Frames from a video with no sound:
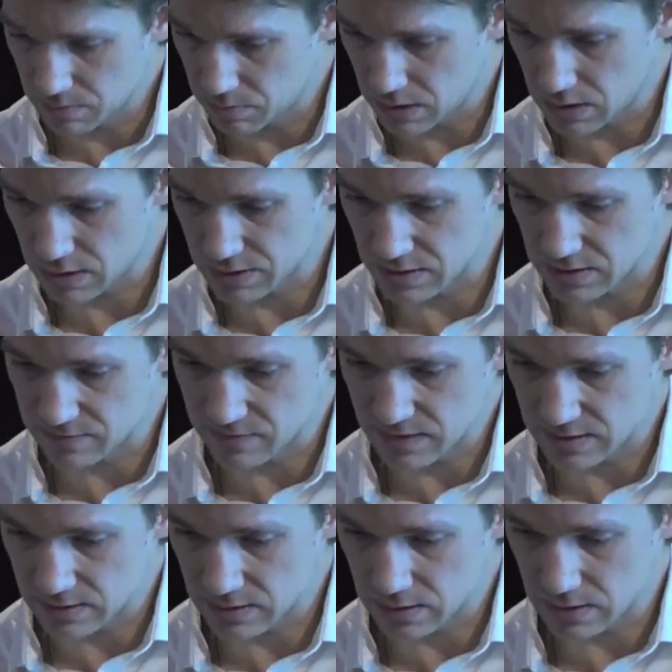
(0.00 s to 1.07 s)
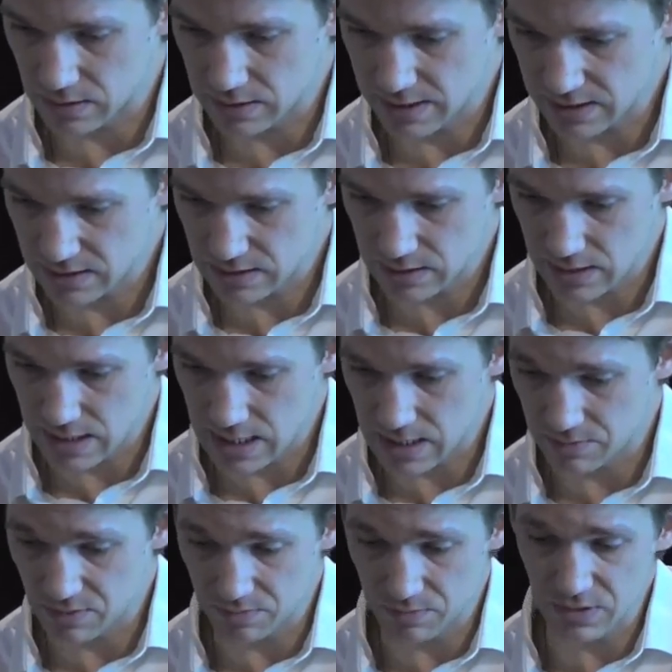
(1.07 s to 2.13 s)
apologies if that's incorrect, uh,
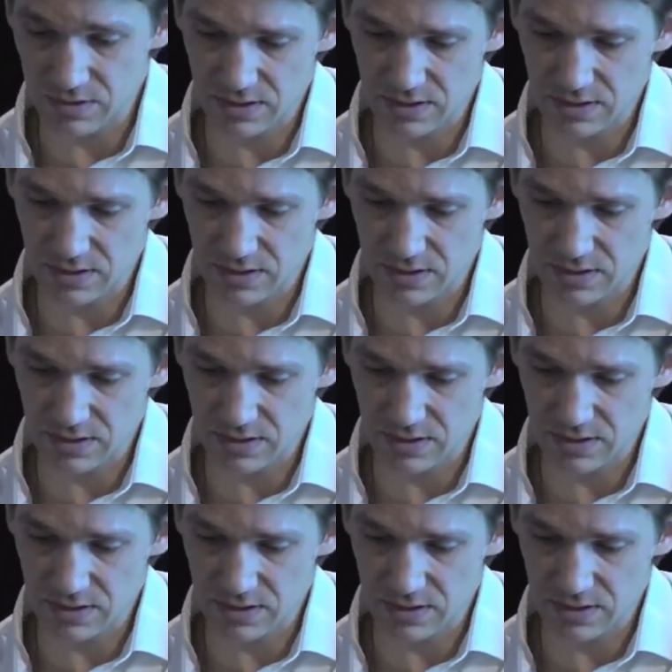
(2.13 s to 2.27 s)
but